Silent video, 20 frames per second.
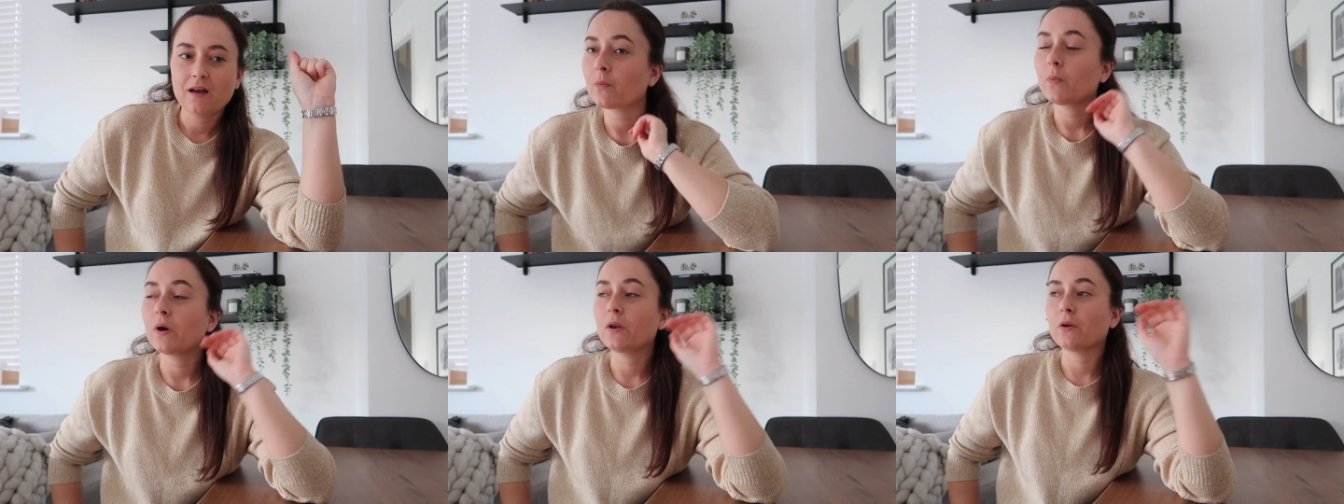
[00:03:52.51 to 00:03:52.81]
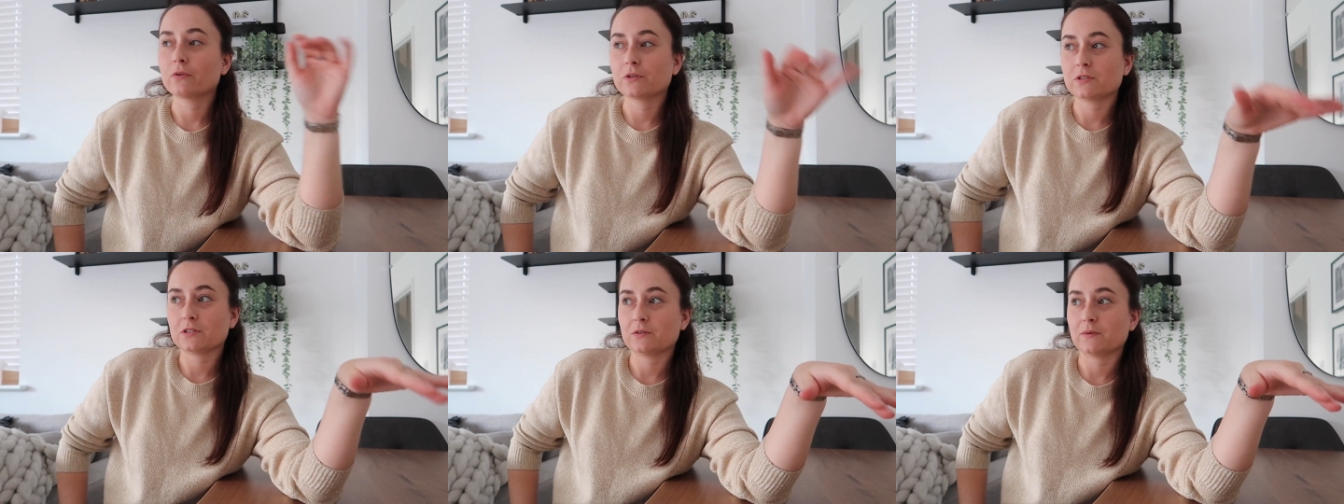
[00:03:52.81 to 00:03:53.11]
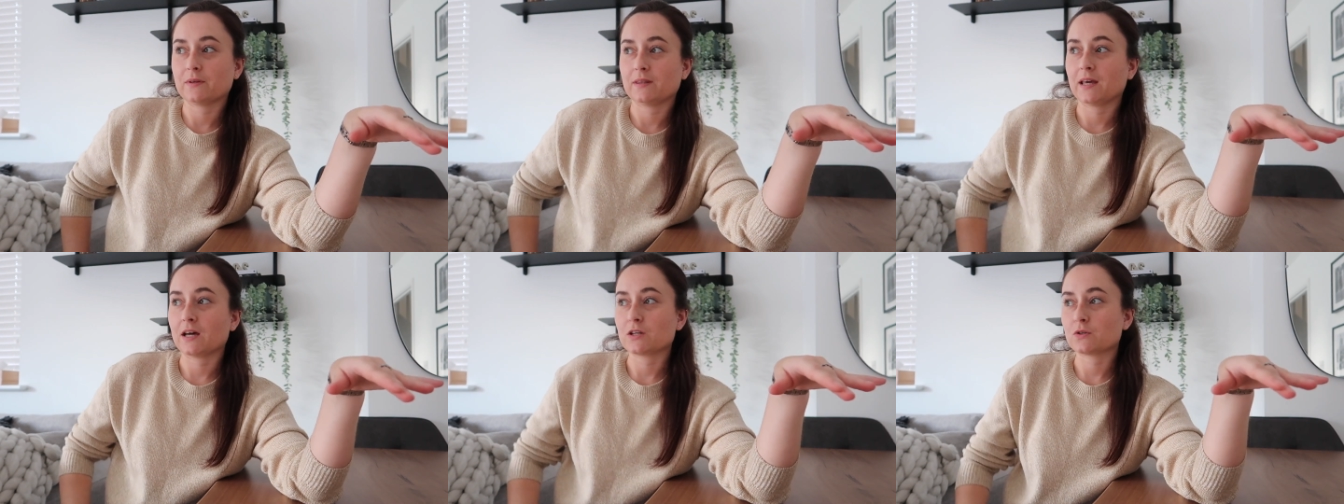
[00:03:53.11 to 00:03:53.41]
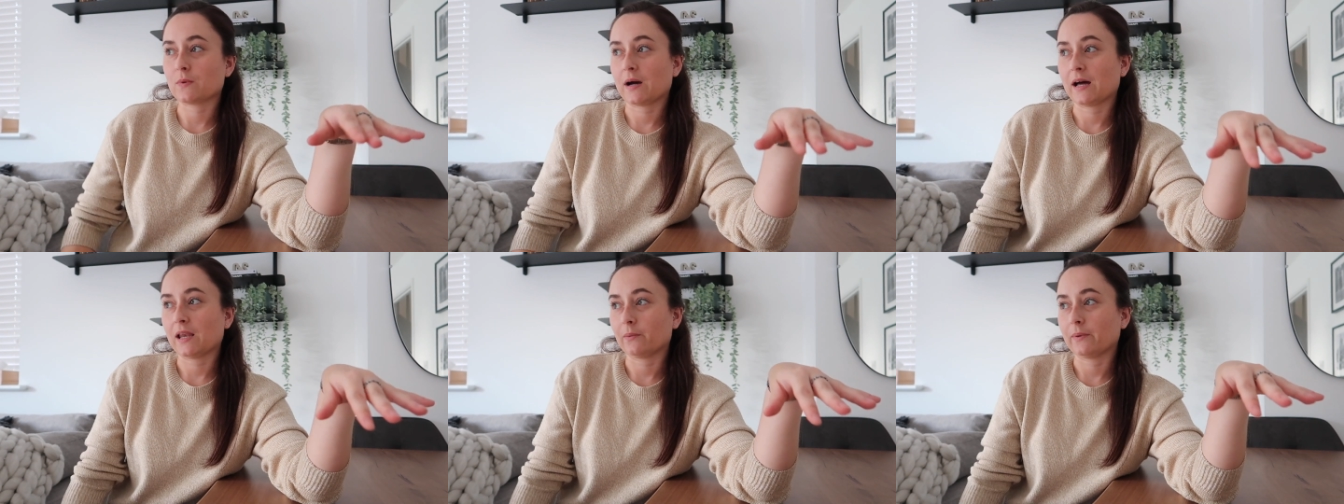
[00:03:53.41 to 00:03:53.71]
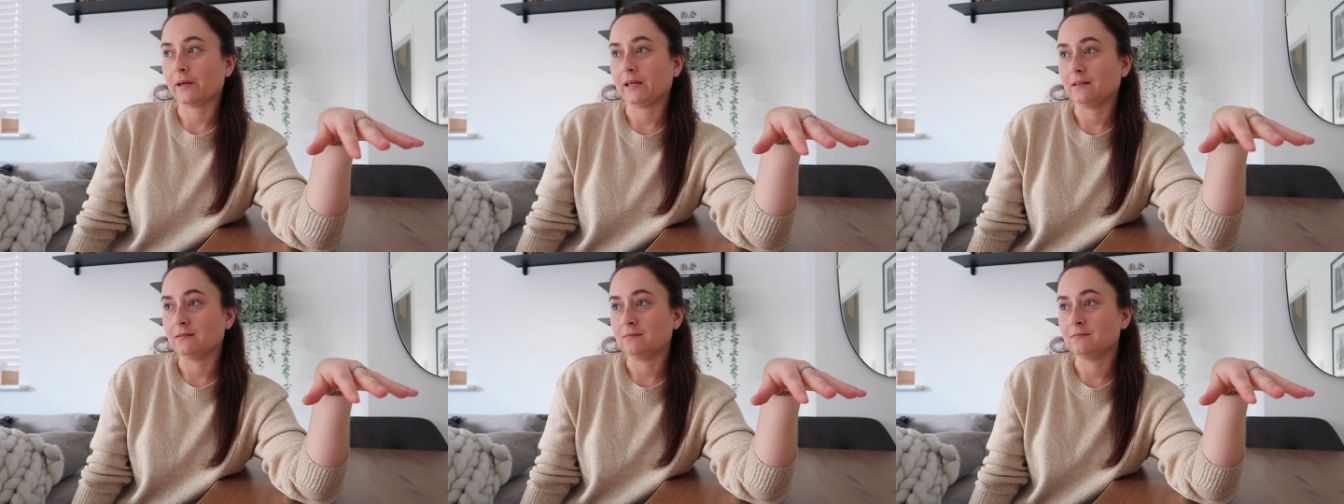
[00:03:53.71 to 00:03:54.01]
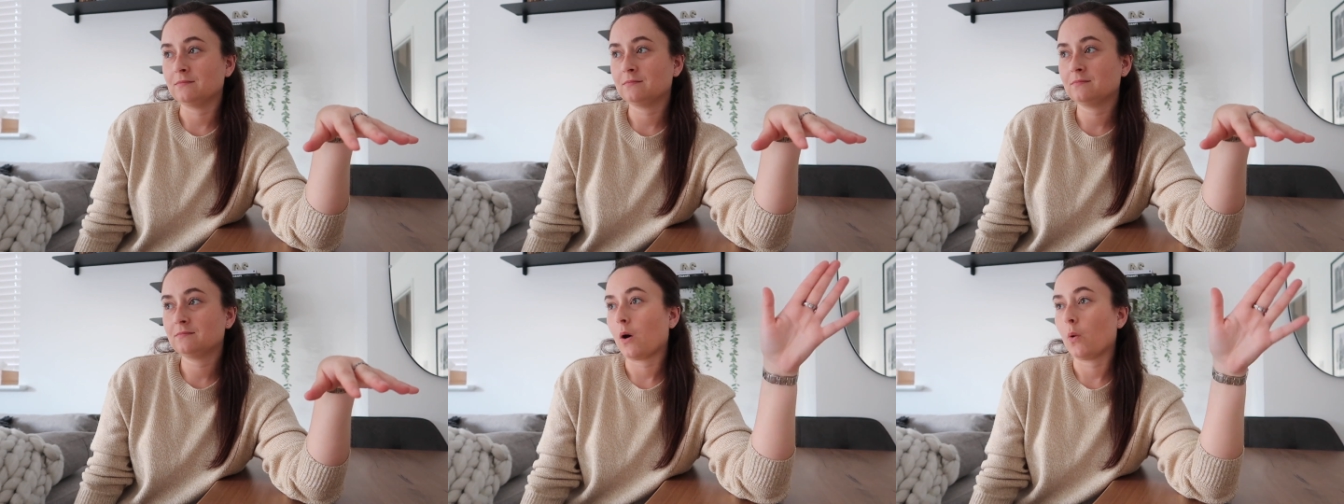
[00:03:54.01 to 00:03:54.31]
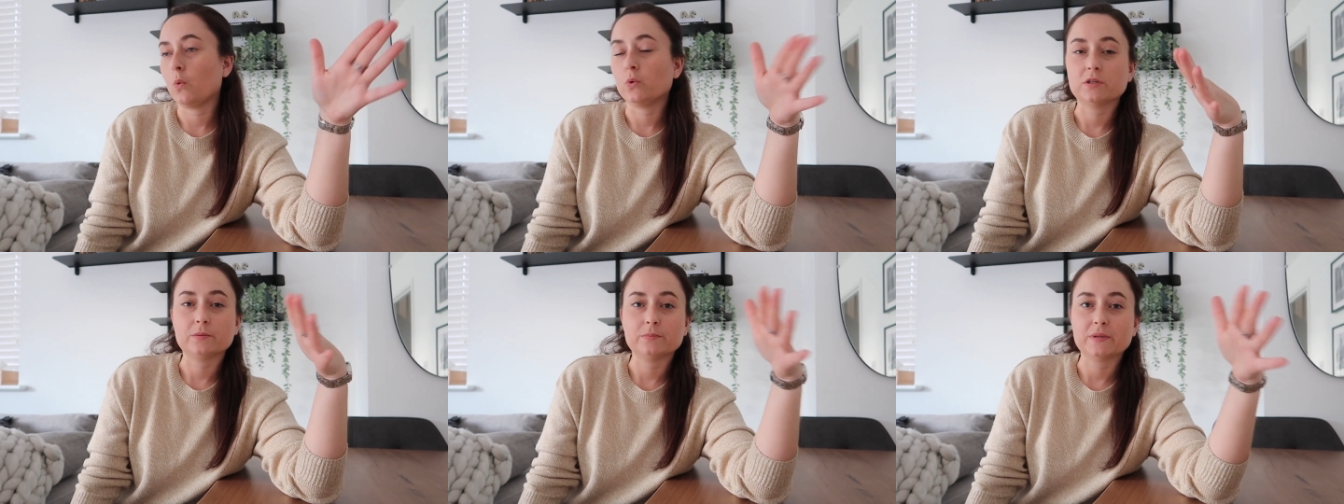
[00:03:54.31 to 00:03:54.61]
Went on to doing the actual Halloween
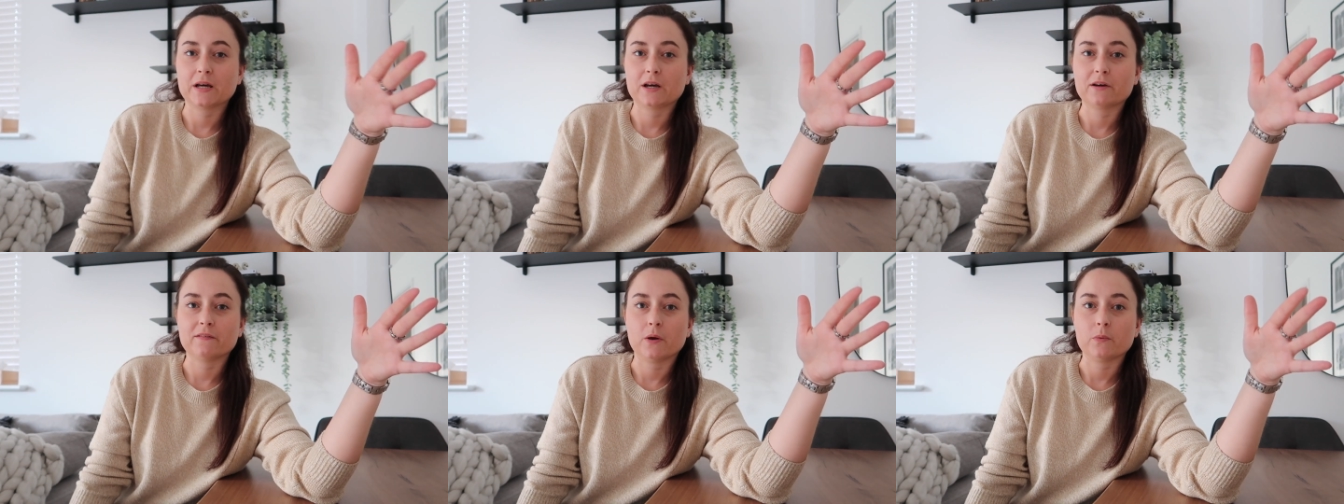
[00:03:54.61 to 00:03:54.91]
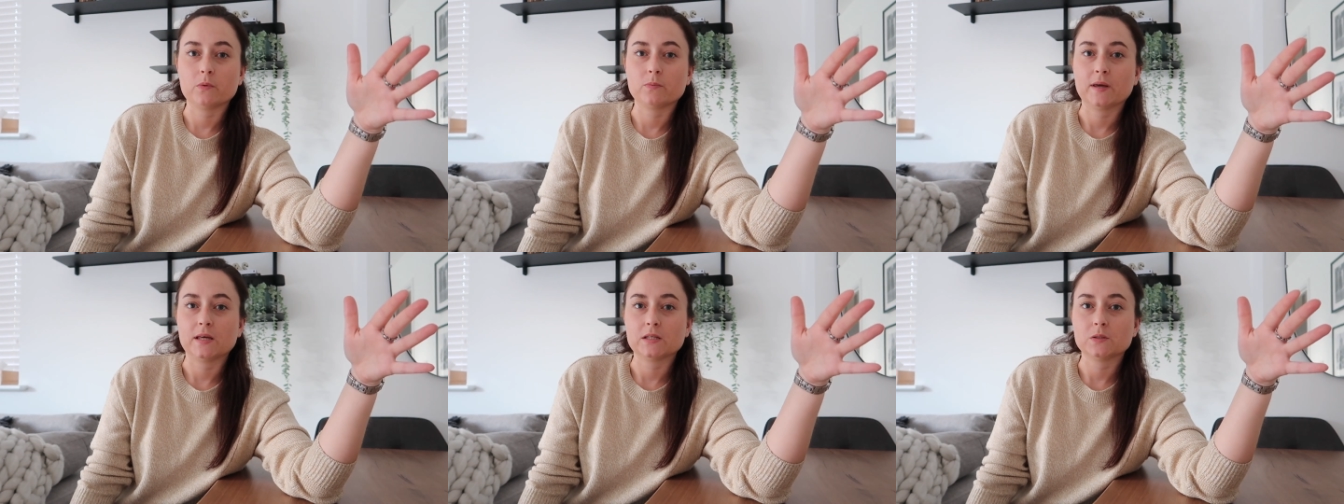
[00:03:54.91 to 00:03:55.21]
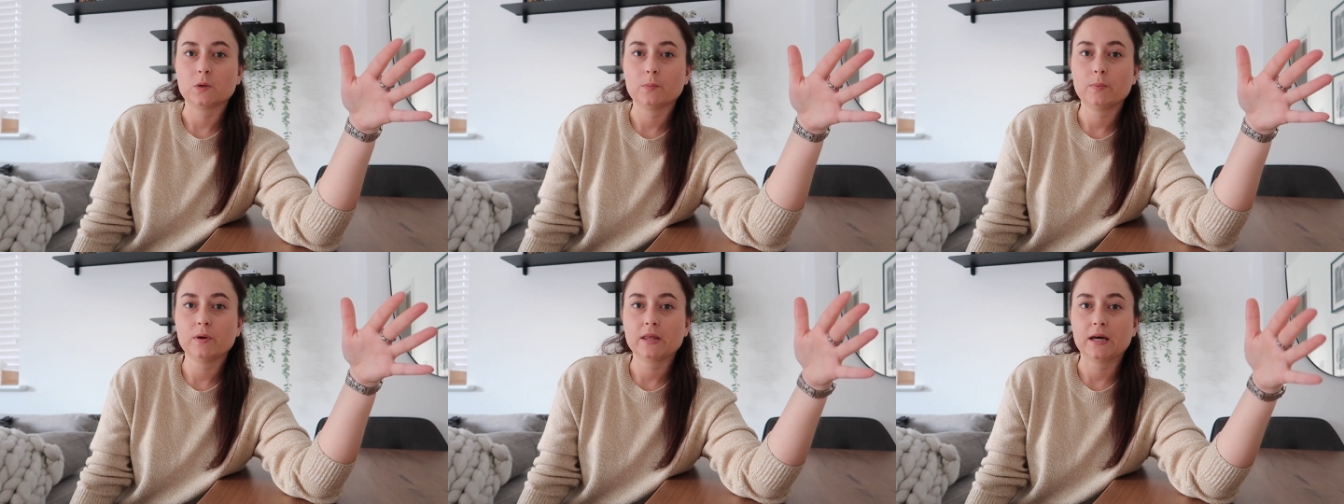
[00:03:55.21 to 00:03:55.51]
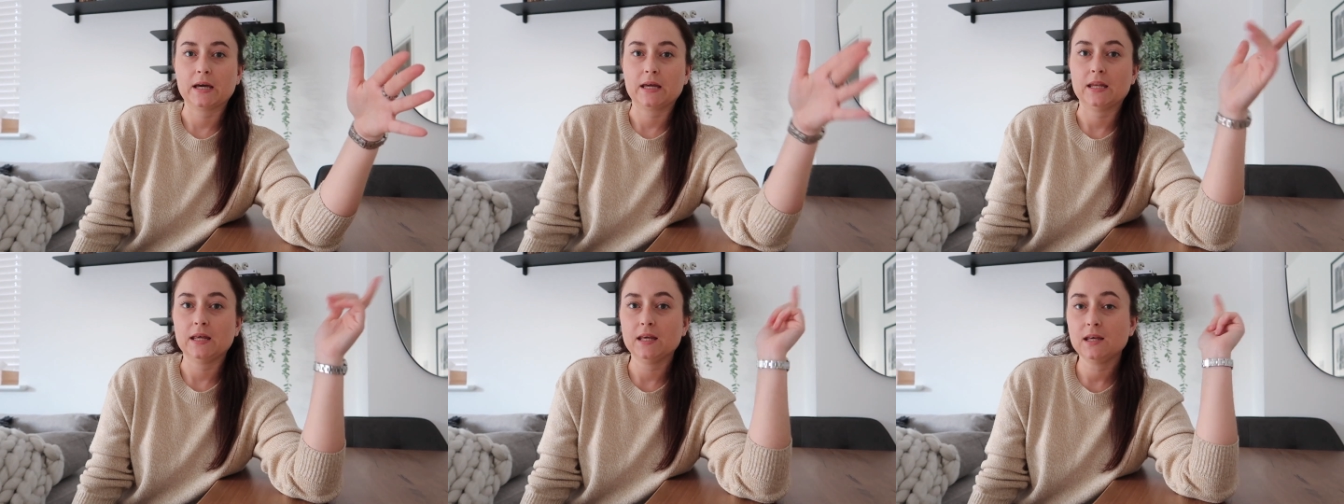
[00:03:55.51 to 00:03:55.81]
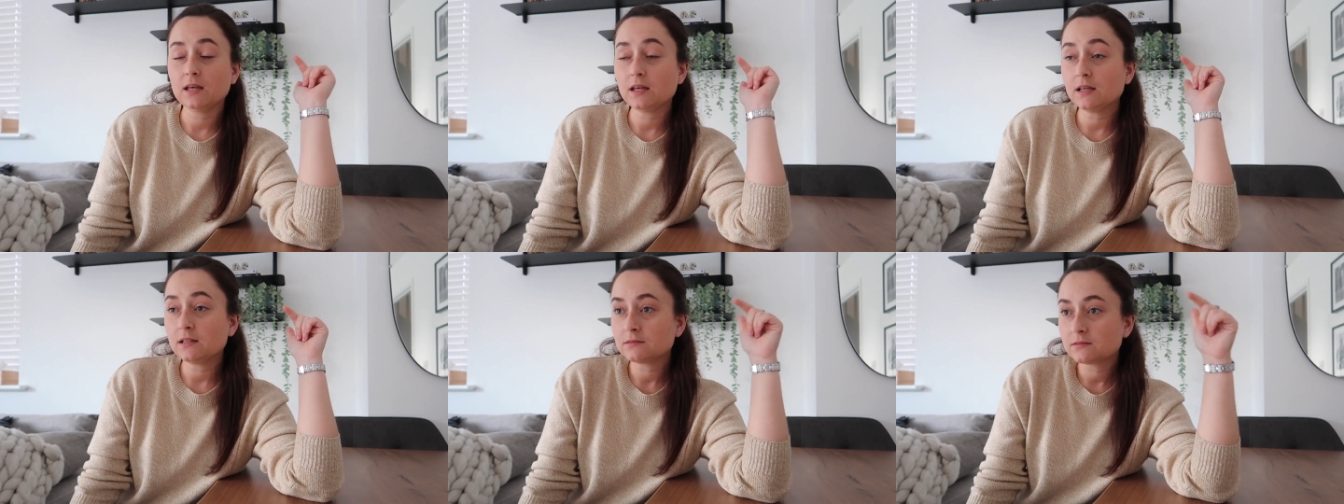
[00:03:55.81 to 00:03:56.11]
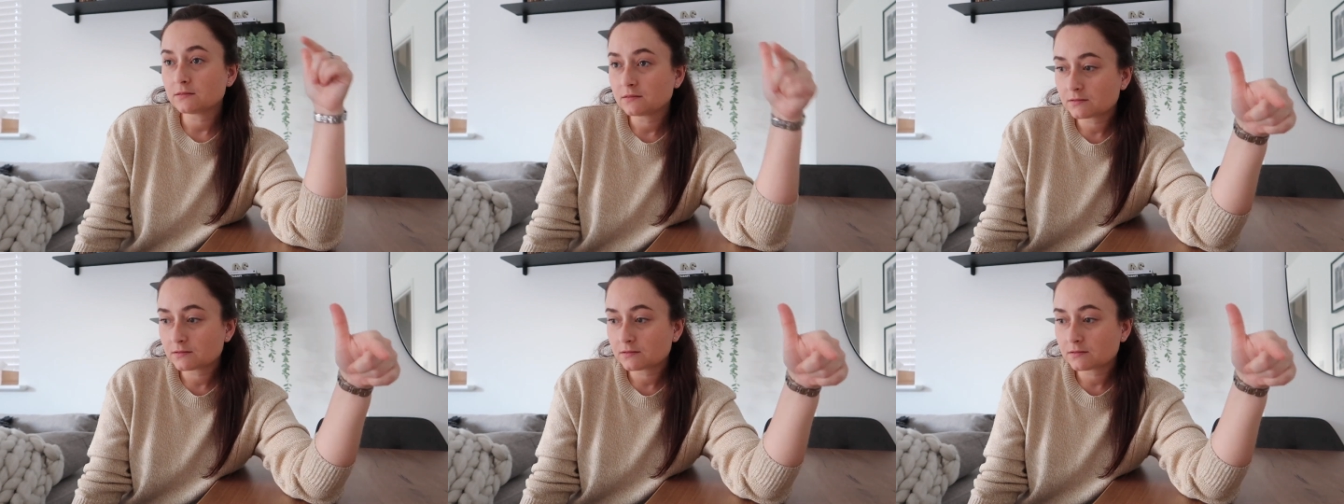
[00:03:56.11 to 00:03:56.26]
autumn decorate with me, so I'll put that in here.